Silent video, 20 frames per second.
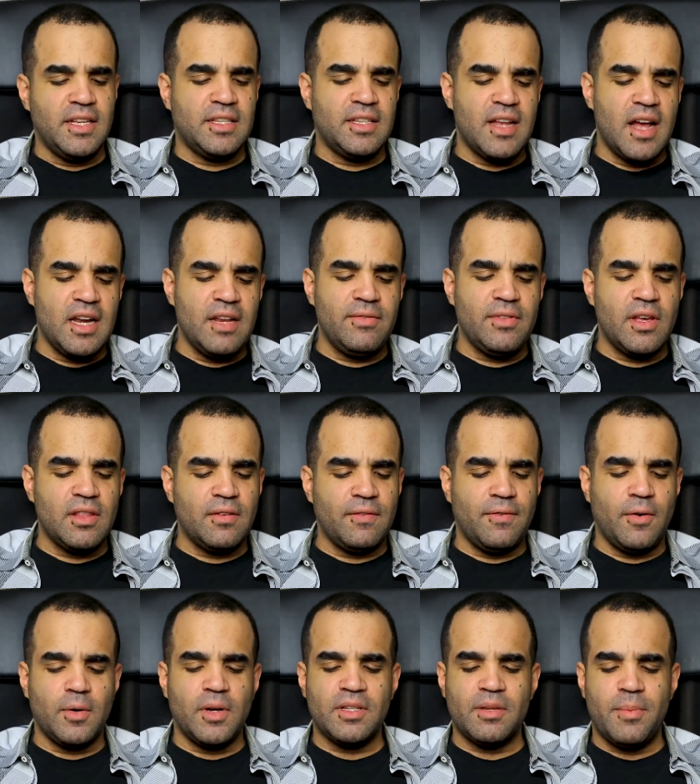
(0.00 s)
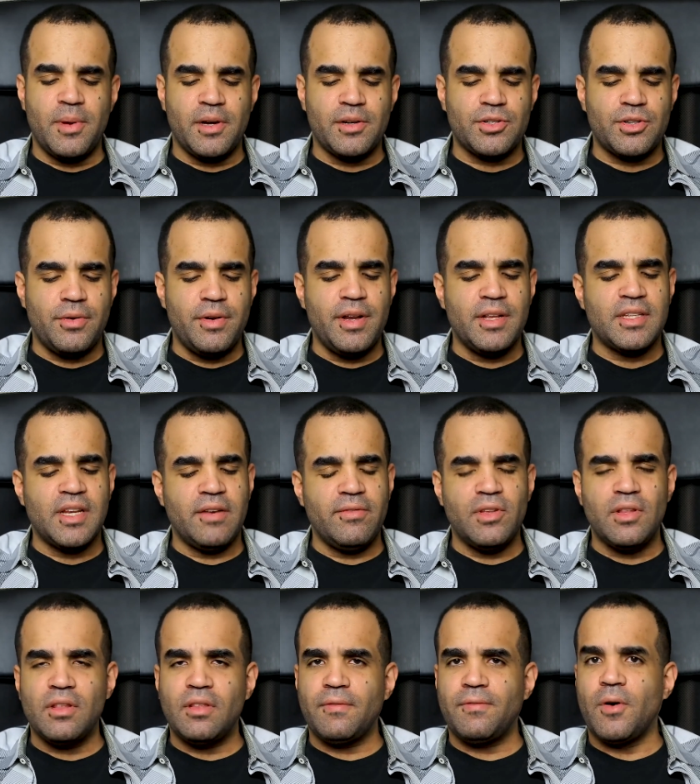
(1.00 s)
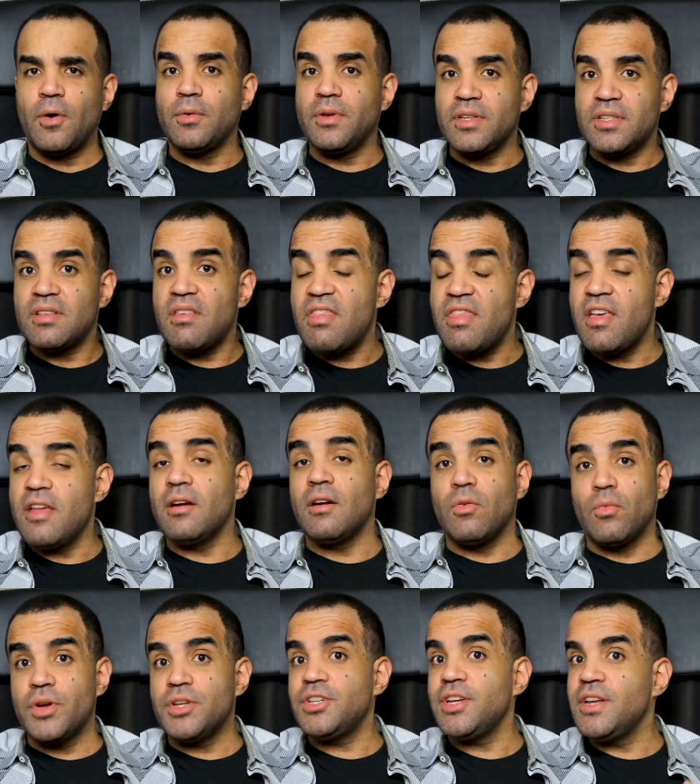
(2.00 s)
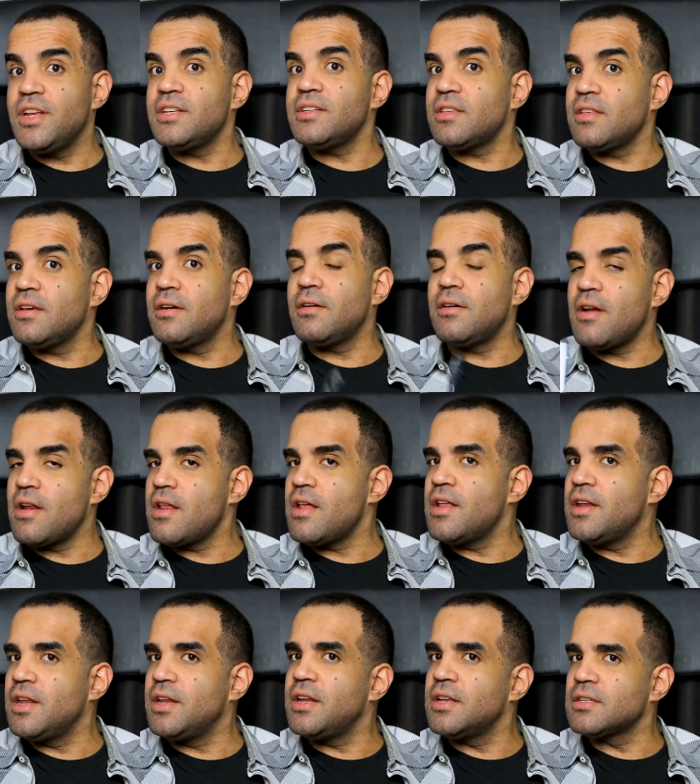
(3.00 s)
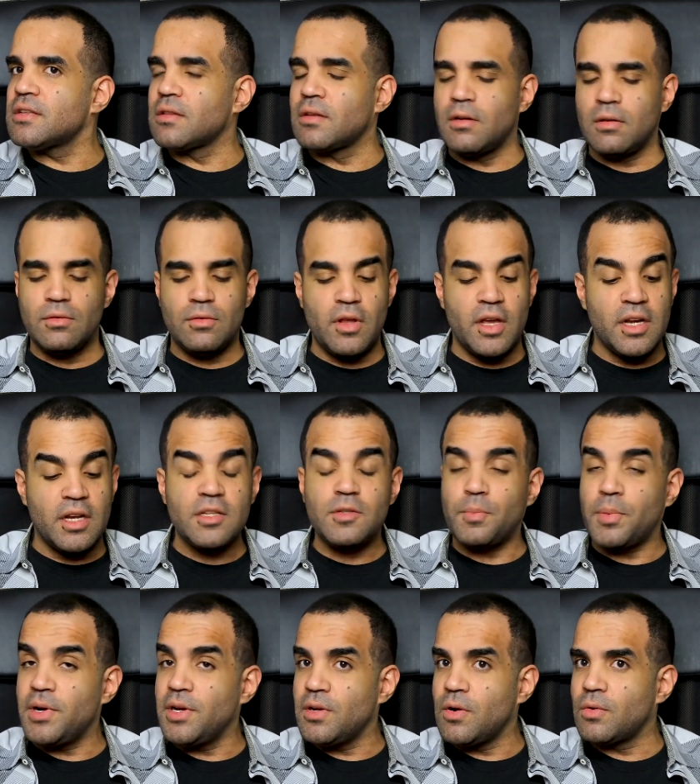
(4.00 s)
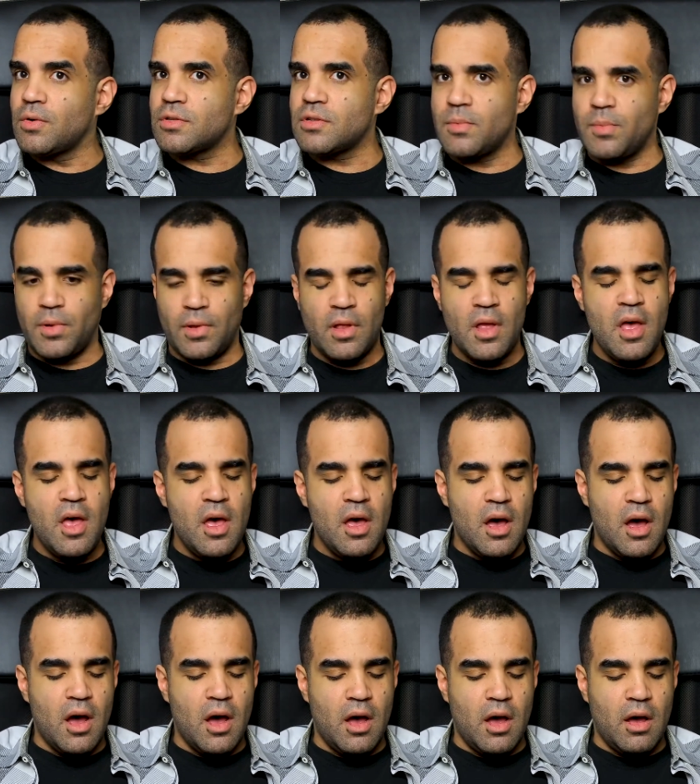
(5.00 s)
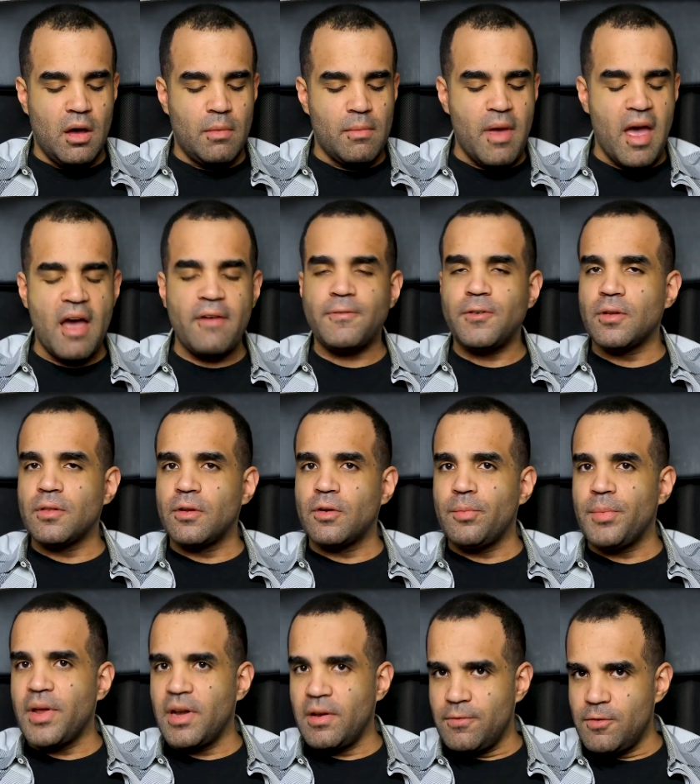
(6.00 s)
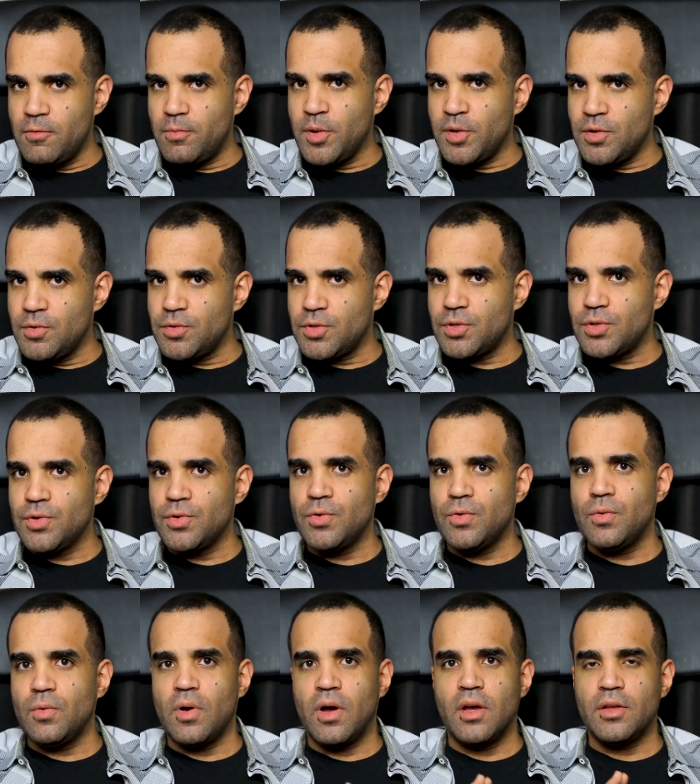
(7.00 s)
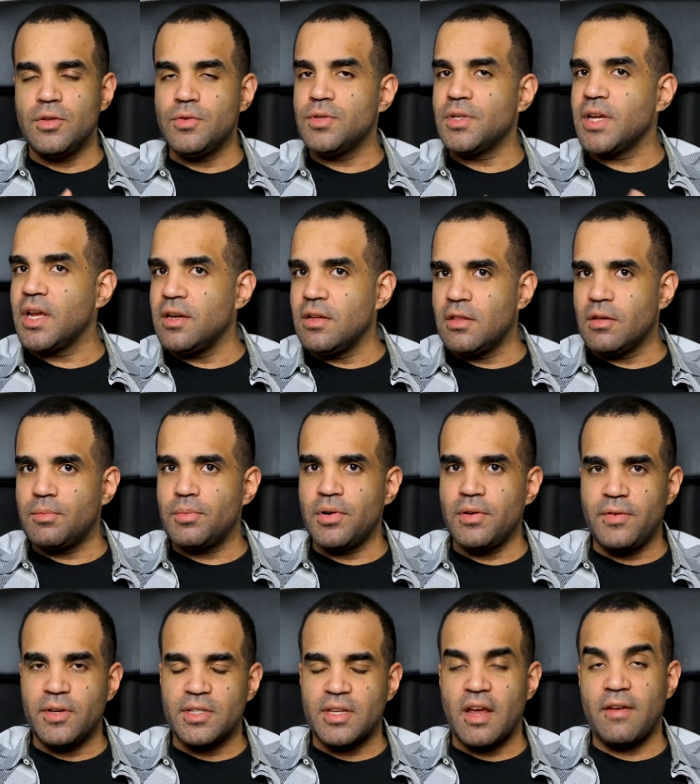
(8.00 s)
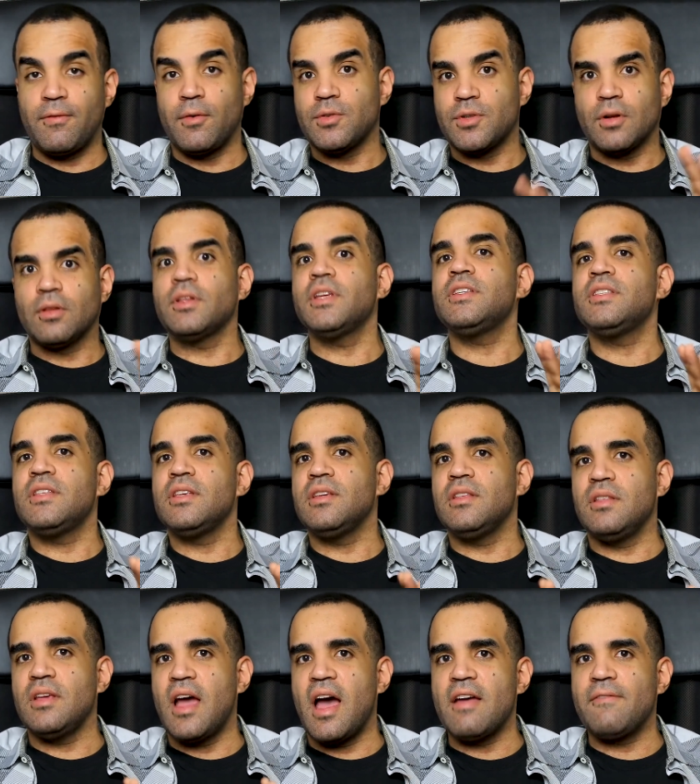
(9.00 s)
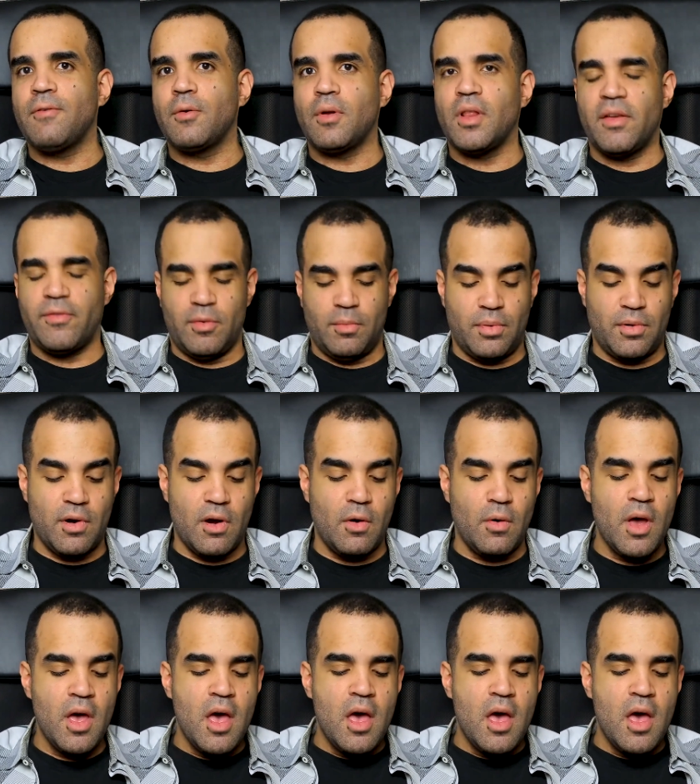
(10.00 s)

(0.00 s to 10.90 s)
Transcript: It's not even that the phone has a bigger screen. It's not even that the phone is thinner, which it is thinner, and it is pretty noticeable after a little bit if you've been used to using any of the previous iPhones, or at least the iPhone 11 Pro.